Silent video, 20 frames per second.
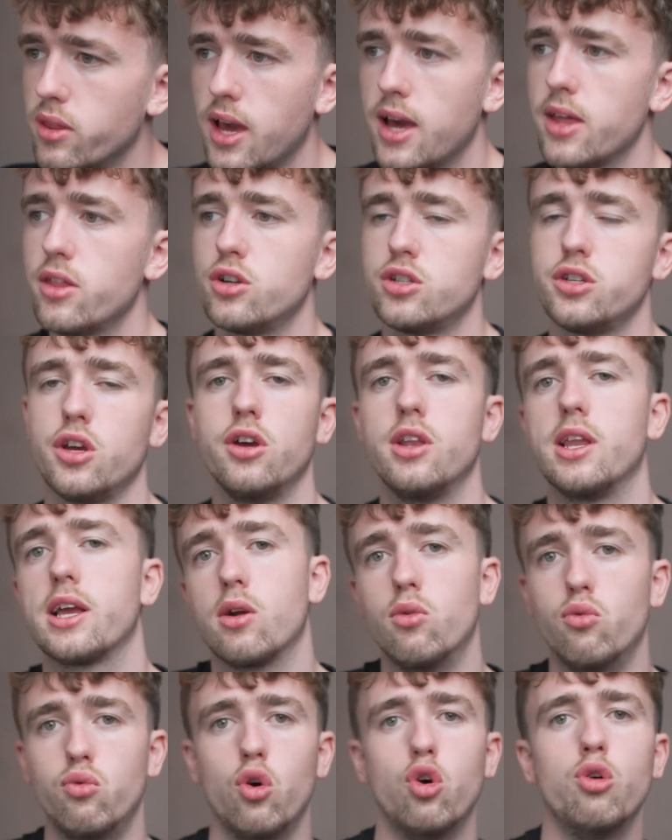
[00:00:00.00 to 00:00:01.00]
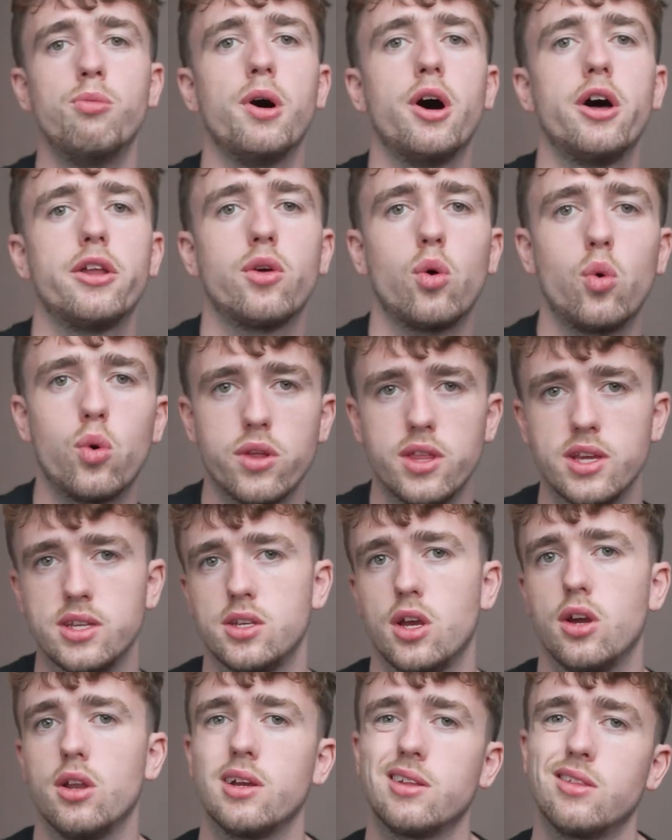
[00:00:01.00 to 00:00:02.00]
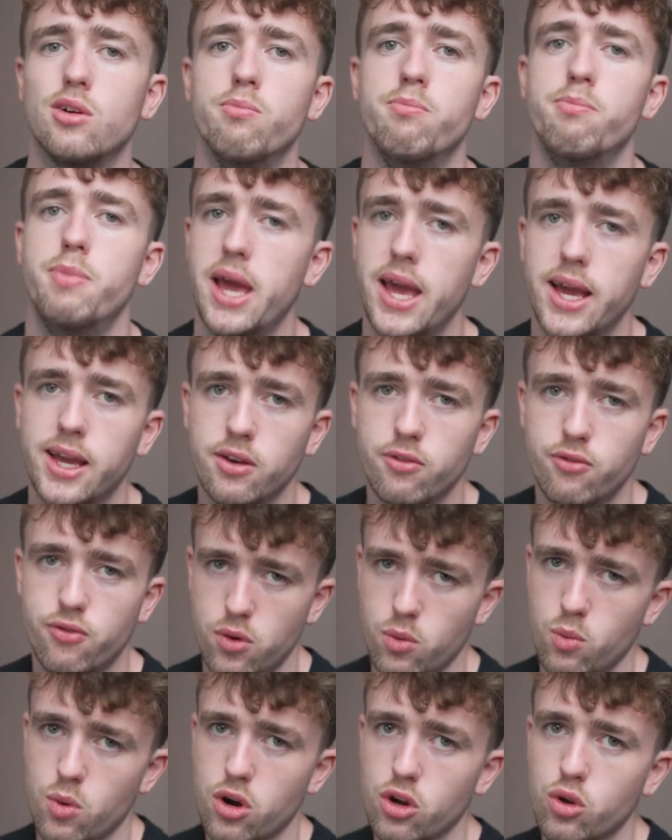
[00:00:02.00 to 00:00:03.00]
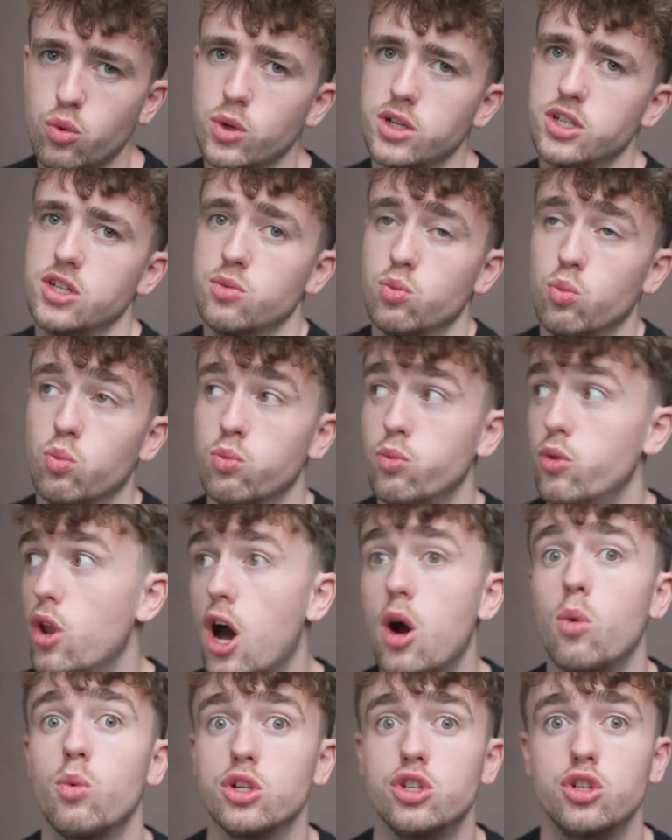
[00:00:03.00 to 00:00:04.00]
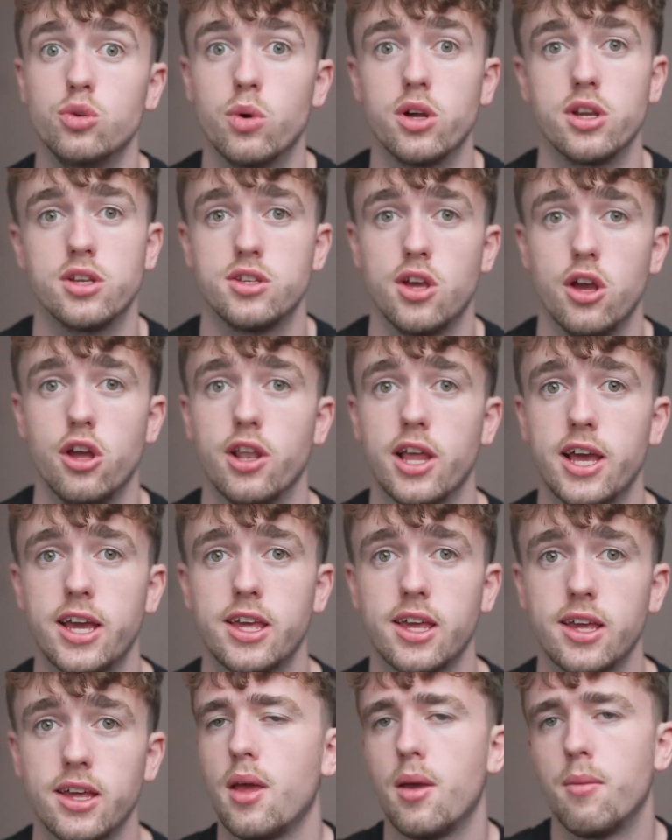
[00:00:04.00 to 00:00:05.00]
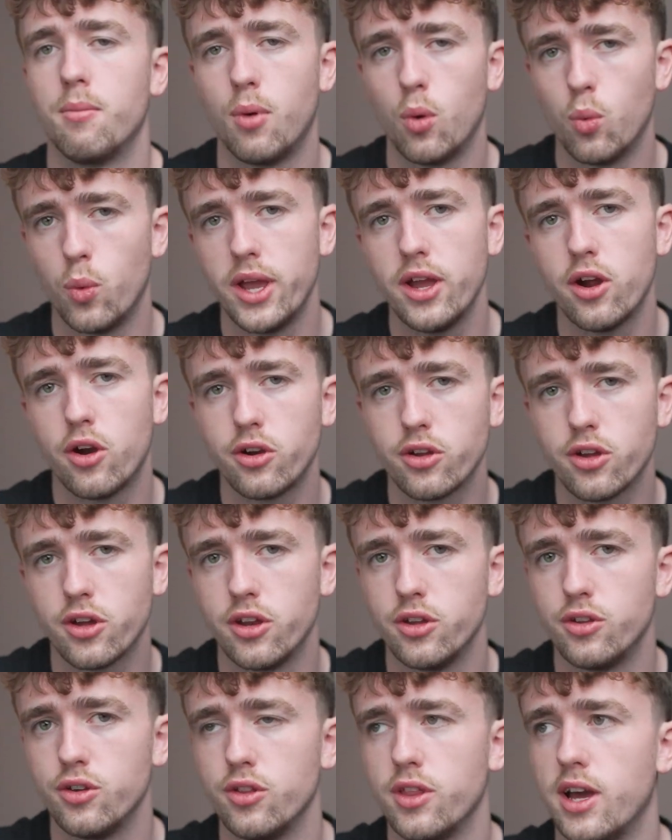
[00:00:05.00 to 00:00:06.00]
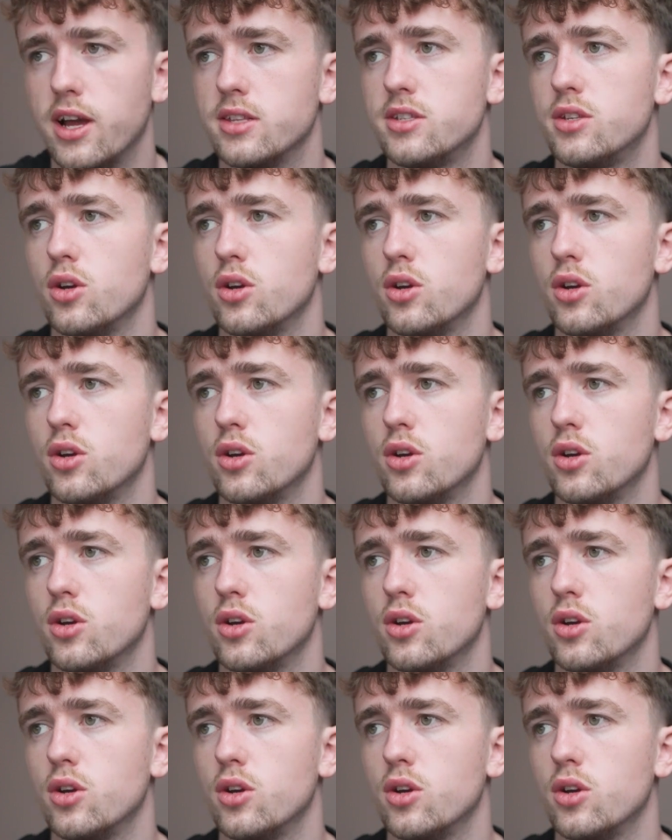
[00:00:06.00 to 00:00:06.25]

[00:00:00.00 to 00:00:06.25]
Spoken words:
They either sound like a robot or they sound like they're begging for work, which is not what you want to sound like. But we aren't going to do that.